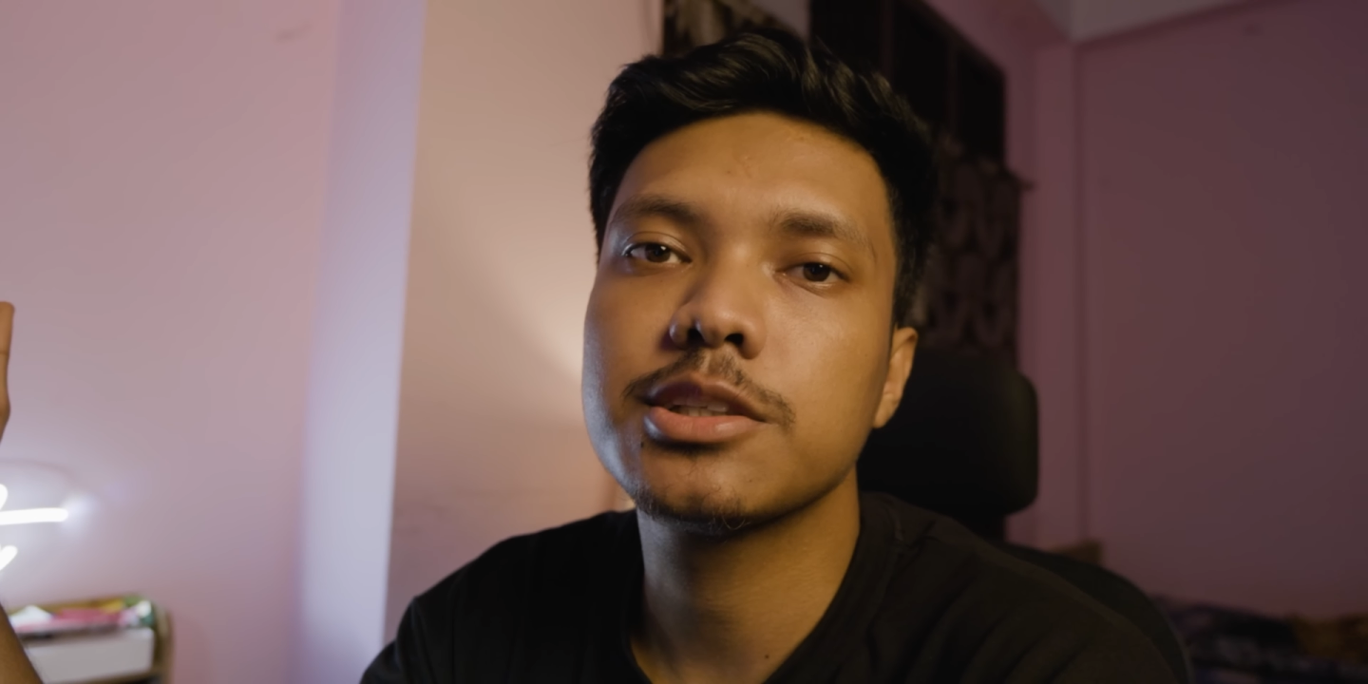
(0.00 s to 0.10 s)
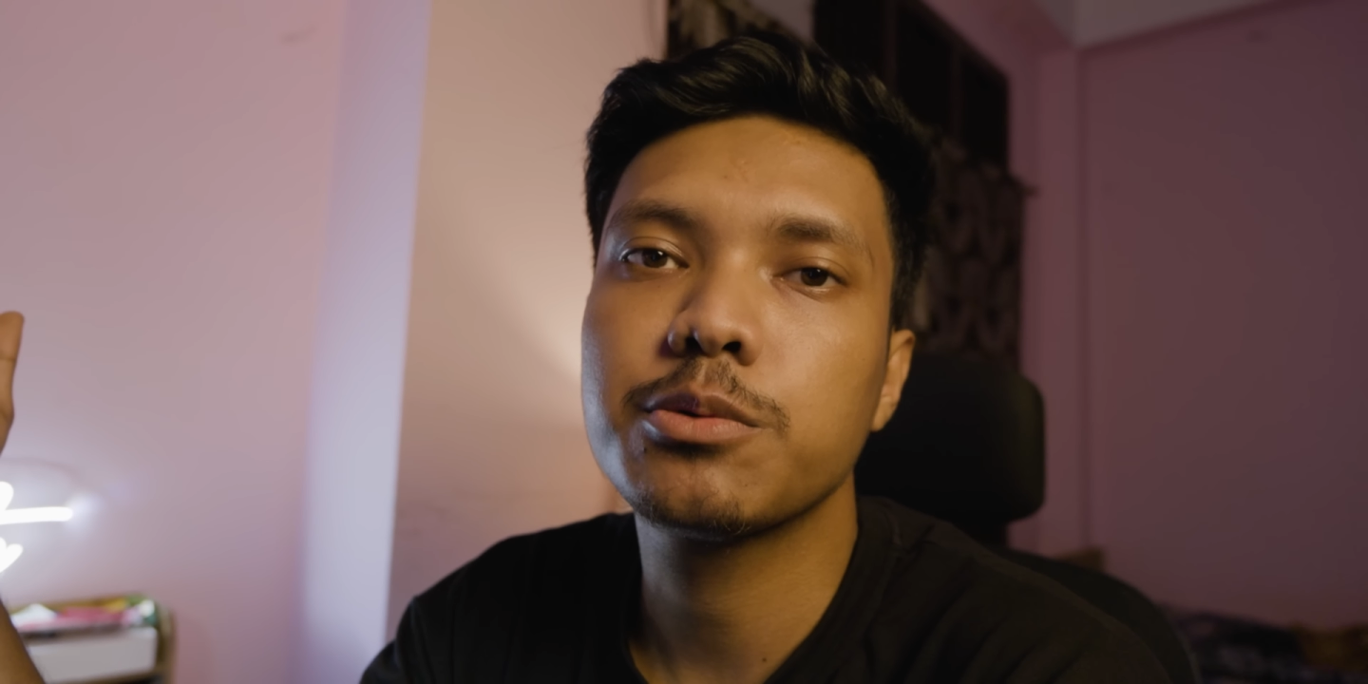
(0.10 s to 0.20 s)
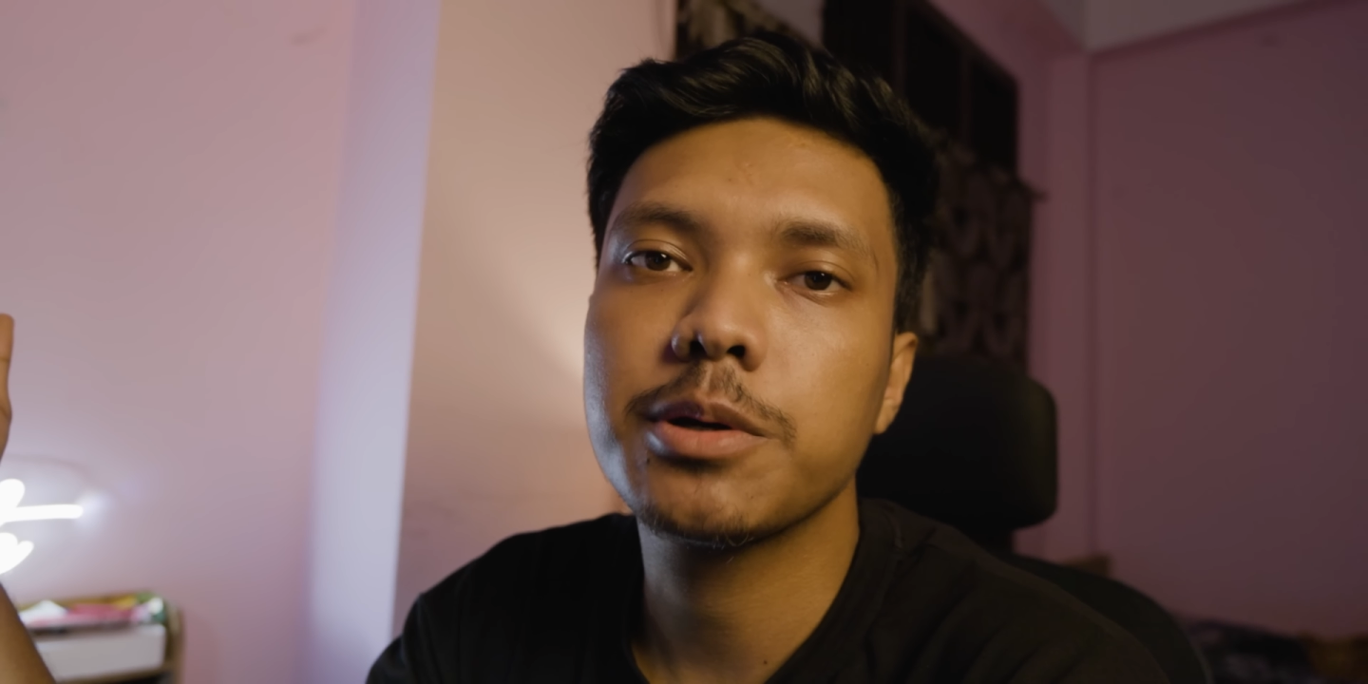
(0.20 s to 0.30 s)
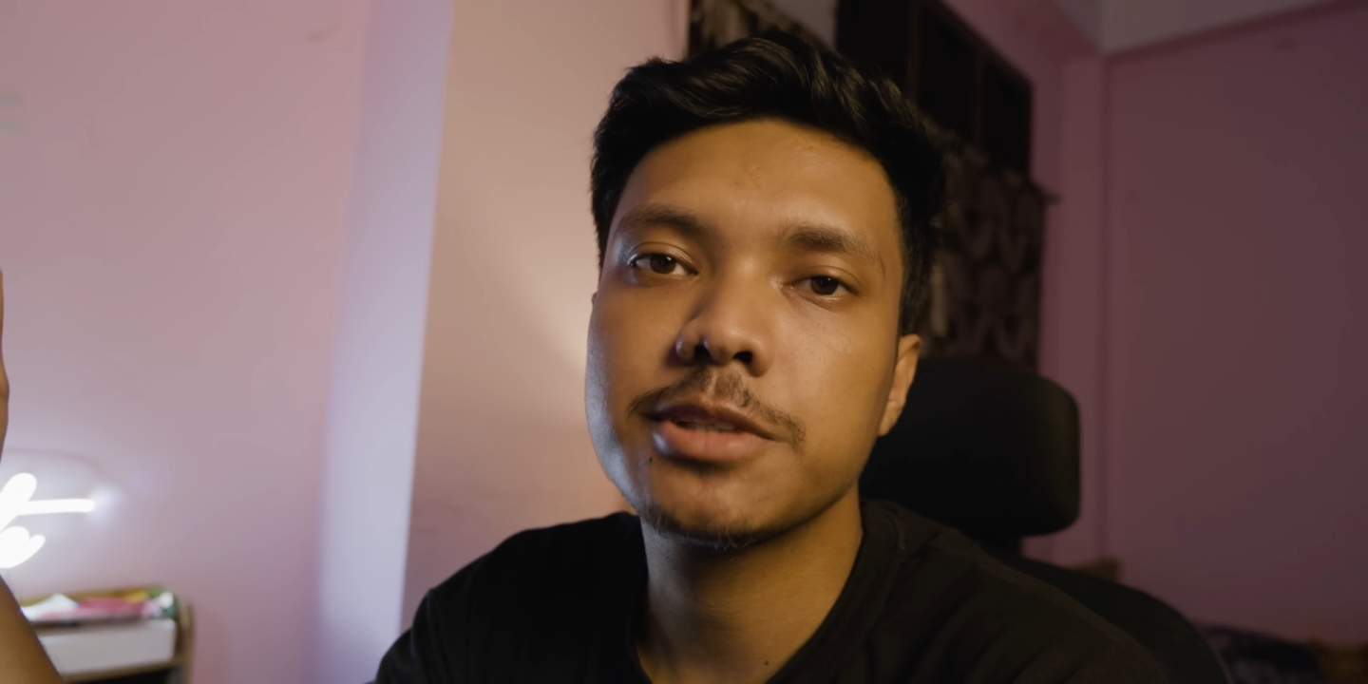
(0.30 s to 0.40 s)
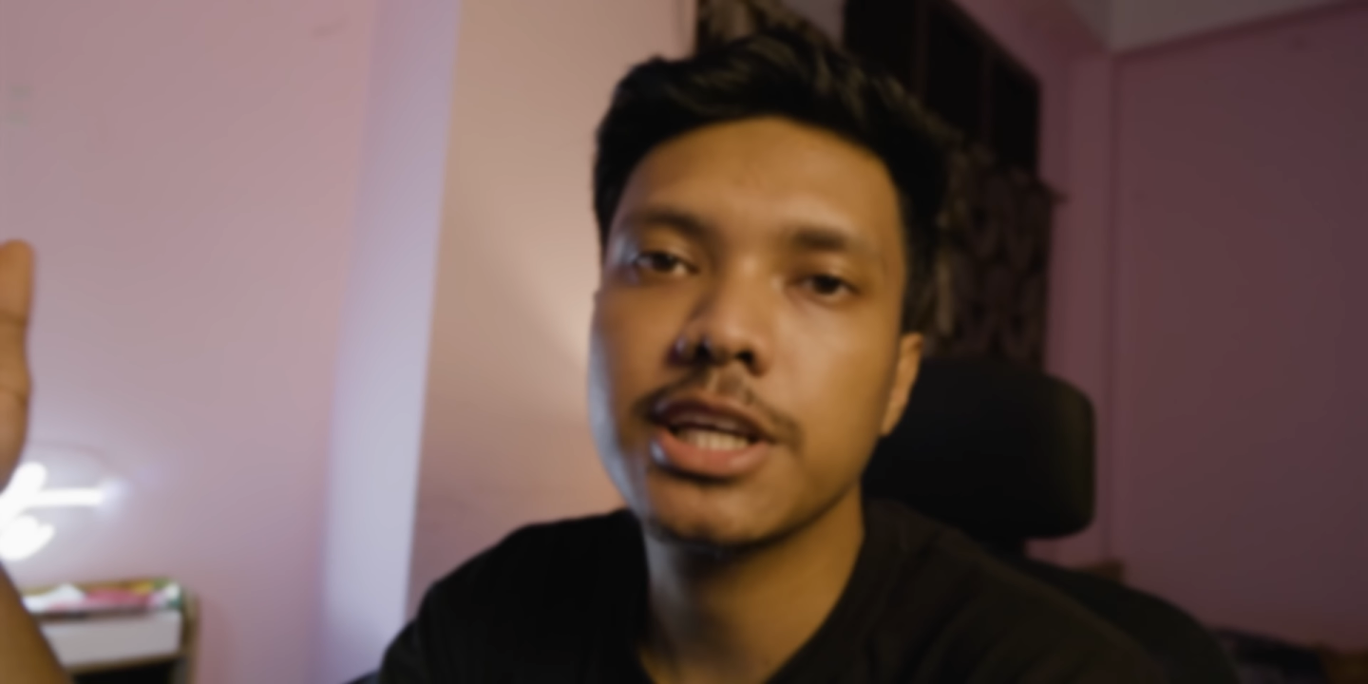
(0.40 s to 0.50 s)
a
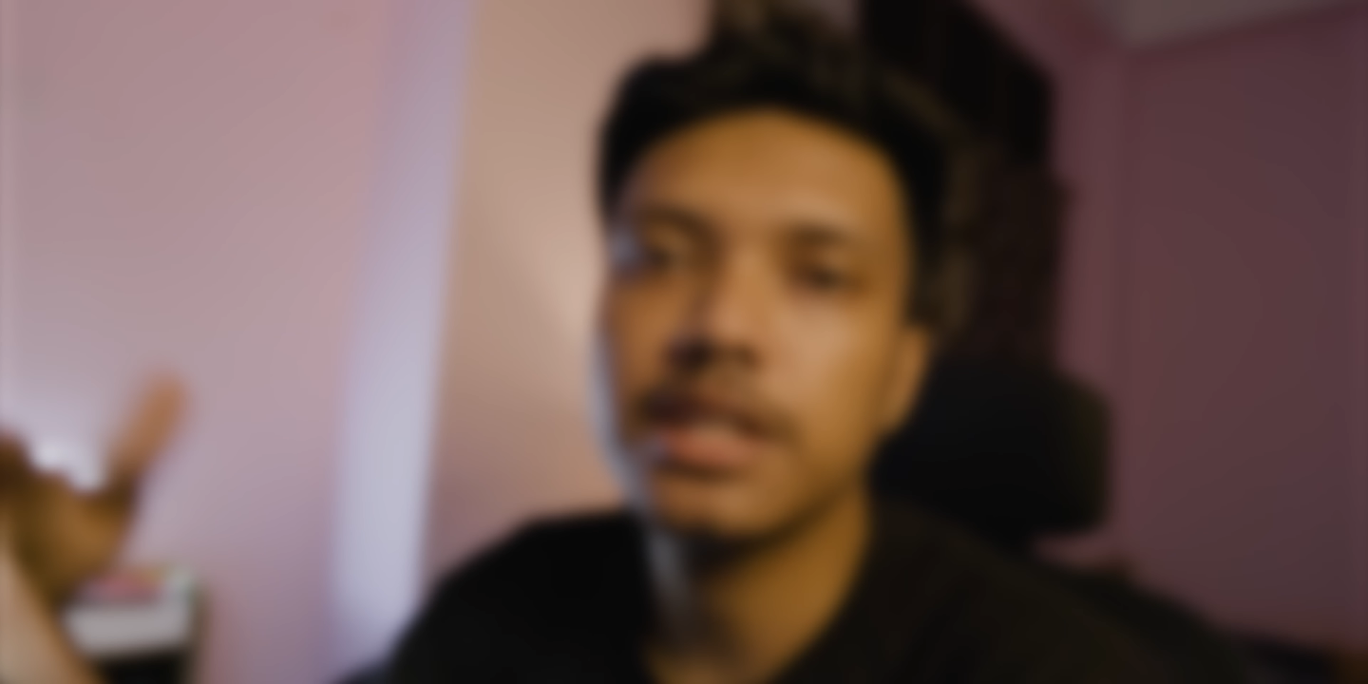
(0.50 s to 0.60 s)
website